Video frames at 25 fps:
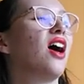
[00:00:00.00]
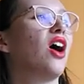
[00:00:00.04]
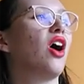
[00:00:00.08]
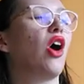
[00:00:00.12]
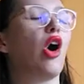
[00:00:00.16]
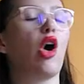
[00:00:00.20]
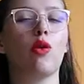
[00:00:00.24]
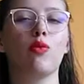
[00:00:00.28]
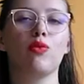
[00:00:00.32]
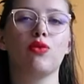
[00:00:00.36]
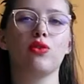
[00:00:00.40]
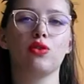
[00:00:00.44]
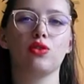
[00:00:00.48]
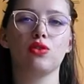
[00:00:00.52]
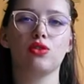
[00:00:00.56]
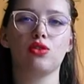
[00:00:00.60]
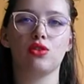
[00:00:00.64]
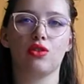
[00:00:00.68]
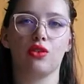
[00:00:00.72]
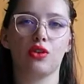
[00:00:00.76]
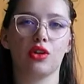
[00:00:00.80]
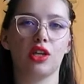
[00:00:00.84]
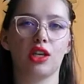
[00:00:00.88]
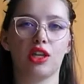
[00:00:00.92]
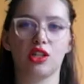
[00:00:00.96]
obvious
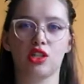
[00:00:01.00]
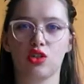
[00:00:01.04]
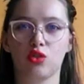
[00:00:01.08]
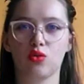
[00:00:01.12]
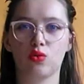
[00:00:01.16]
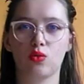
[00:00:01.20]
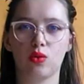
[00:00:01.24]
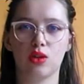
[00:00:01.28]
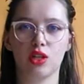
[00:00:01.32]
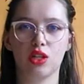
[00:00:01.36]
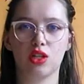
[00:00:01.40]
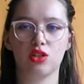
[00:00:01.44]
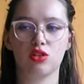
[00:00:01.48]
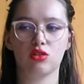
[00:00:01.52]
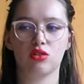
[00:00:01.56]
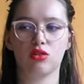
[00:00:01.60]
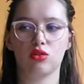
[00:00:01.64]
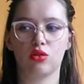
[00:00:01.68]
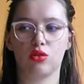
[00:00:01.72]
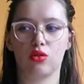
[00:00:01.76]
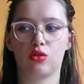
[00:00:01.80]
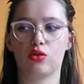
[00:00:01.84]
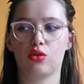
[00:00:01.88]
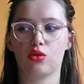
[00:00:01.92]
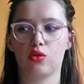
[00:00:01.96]
you're a kitchen witch, so
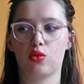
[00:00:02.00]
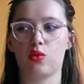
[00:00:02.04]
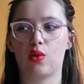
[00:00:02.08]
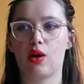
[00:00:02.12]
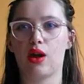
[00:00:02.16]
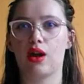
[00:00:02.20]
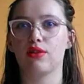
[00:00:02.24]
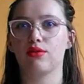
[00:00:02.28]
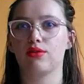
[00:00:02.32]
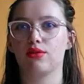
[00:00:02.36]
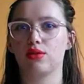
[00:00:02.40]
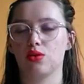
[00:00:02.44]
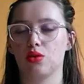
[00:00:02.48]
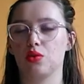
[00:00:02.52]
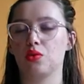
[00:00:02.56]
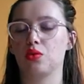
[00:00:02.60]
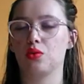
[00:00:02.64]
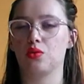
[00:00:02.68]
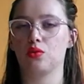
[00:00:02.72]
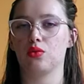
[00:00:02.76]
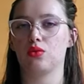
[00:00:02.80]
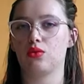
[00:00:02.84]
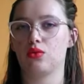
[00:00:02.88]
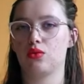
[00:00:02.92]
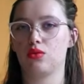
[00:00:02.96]
your craft,
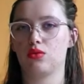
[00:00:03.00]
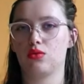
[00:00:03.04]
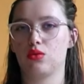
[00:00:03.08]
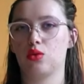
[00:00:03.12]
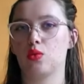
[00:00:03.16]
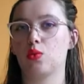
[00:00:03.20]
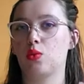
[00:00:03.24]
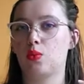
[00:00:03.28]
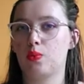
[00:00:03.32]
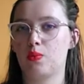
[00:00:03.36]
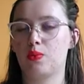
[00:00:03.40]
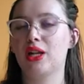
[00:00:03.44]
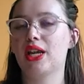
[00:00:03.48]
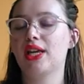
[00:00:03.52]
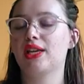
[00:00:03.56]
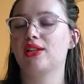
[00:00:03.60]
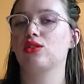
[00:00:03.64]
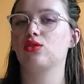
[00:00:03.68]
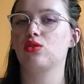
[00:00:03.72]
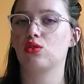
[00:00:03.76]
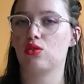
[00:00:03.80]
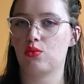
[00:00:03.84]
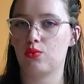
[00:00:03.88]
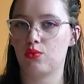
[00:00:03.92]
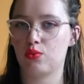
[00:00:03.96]
the
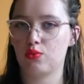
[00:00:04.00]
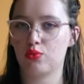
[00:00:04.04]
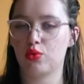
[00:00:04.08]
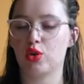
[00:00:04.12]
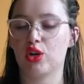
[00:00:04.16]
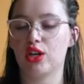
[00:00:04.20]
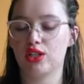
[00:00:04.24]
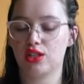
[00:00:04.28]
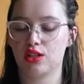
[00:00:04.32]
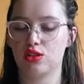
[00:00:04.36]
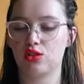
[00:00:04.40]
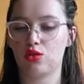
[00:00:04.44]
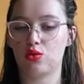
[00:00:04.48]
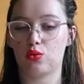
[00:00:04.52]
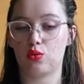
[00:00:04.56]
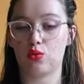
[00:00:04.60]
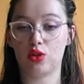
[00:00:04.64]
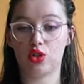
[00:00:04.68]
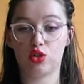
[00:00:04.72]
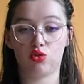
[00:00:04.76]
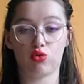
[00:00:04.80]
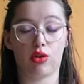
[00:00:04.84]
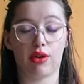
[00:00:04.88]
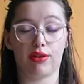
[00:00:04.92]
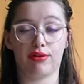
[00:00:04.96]
place you practice your
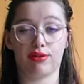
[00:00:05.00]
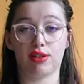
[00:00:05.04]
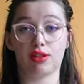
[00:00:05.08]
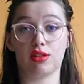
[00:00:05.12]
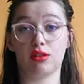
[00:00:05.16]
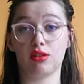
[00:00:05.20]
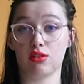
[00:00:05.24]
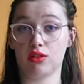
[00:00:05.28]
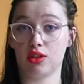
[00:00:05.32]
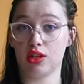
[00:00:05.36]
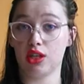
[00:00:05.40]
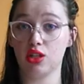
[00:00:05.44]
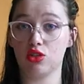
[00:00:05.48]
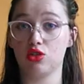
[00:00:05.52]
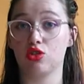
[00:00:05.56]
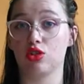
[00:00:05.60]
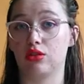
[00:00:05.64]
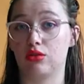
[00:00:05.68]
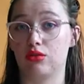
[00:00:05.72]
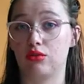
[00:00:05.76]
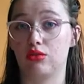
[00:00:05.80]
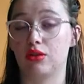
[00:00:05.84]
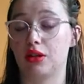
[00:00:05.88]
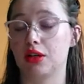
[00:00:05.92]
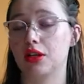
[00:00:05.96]
witchcraft is in the kitchen,
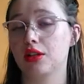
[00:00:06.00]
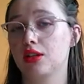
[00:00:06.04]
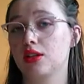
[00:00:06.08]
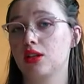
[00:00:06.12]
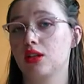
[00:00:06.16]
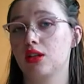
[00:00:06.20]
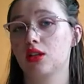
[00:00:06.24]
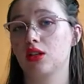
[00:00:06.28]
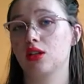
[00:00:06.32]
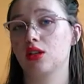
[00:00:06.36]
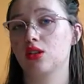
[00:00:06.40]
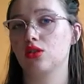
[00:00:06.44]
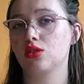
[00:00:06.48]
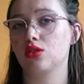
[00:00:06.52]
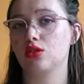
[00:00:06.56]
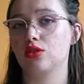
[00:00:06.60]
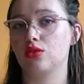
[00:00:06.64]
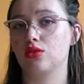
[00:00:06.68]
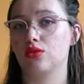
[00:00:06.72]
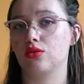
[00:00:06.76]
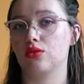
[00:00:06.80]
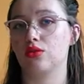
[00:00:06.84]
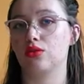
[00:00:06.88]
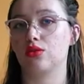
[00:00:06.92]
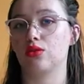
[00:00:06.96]
right? So
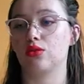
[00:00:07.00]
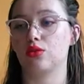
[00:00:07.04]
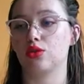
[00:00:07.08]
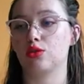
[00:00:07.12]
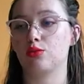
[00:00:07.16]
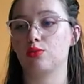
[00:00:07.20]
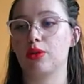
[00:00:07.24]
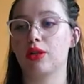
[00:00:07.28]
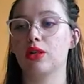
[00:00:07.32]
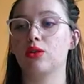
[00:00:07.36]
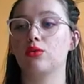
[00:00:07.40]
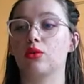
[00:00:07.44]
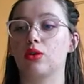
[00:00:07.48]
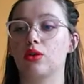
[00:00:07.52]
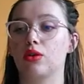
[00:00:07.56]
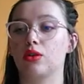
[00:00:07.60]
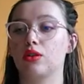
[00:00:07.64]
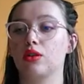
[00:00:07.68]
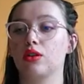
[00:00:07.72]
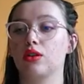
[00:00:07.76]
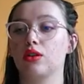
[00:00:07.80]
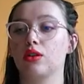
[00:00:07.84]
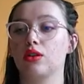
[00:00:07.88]
your spell work